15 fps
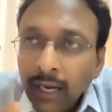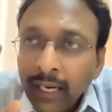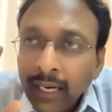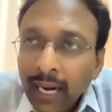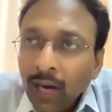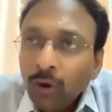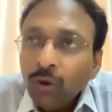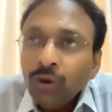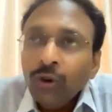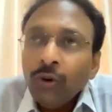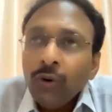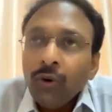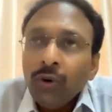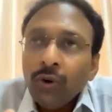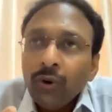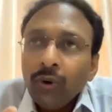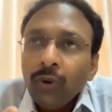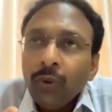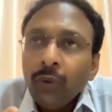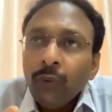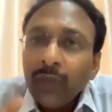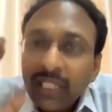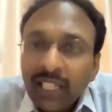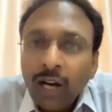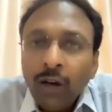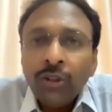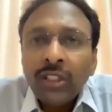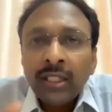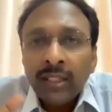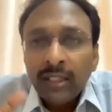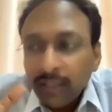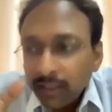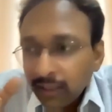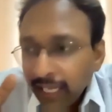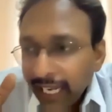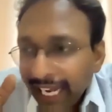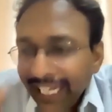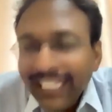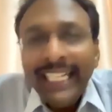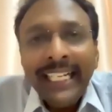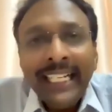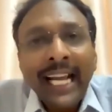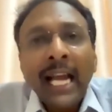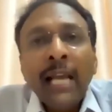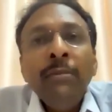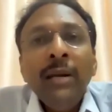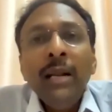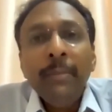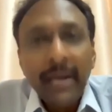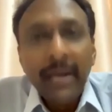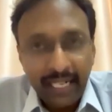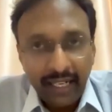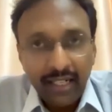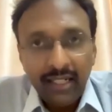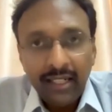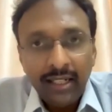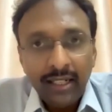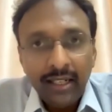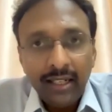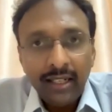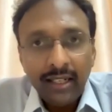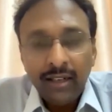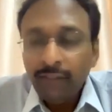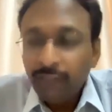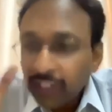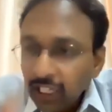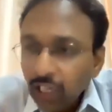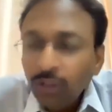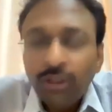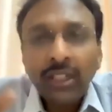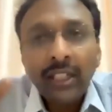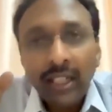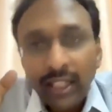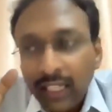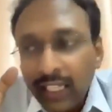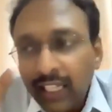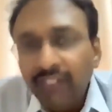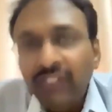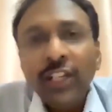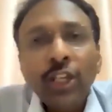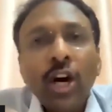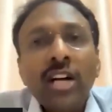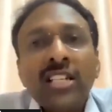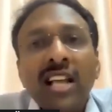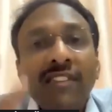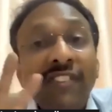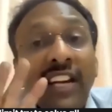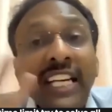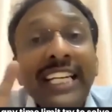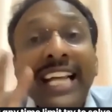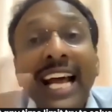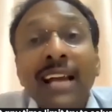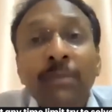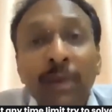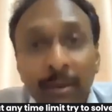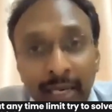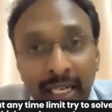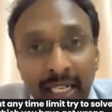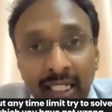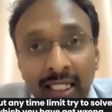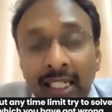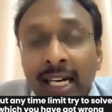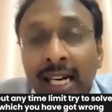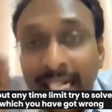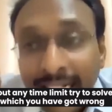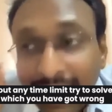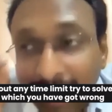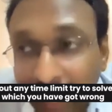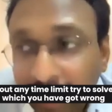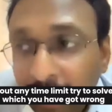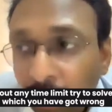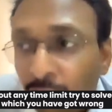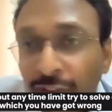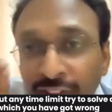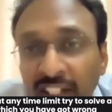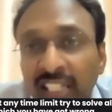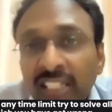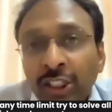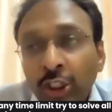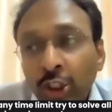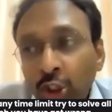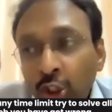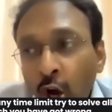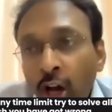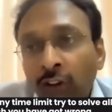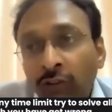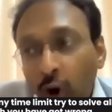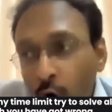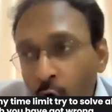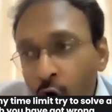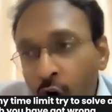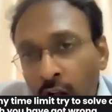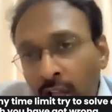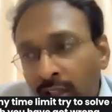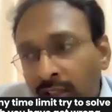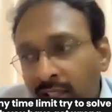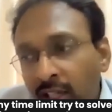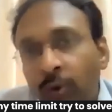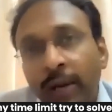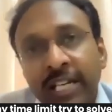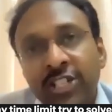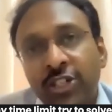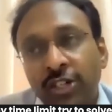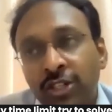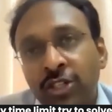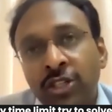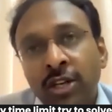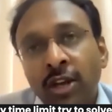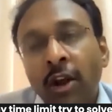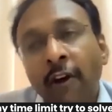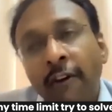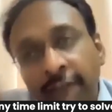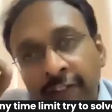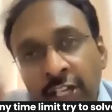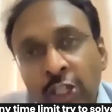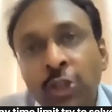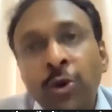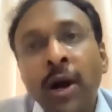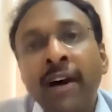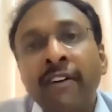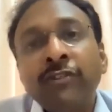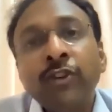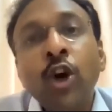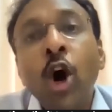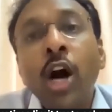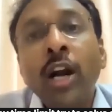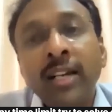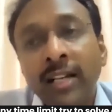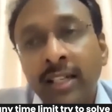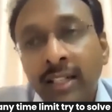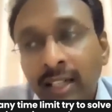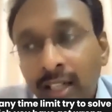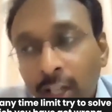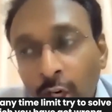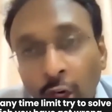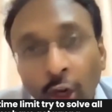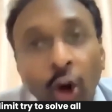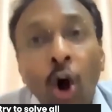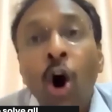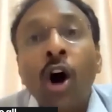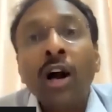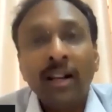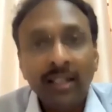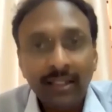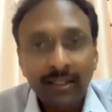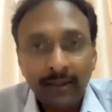Now, without any time limit, without giving yourself any time limit, try to first solve all the questions which you have got wrong.